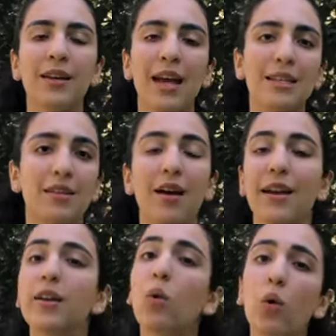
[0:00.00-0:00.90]
It's not
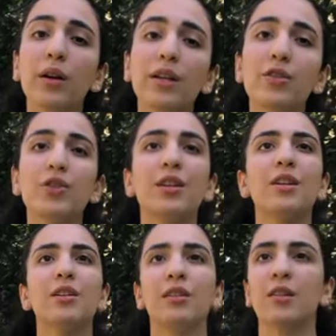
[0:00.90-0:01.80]
an orange,
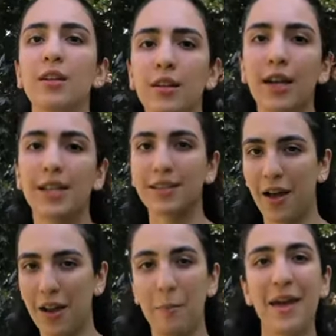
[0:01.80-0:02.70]
it's
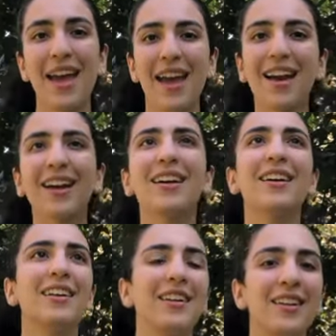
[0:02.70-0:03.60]
not a pear,
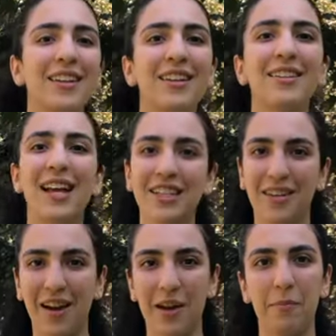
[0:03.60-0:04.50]
it's
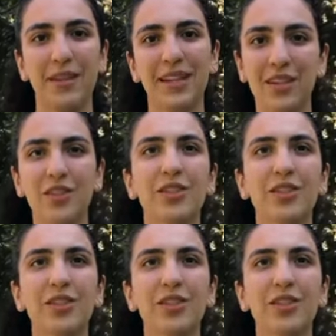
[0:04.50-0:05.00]
not a peach.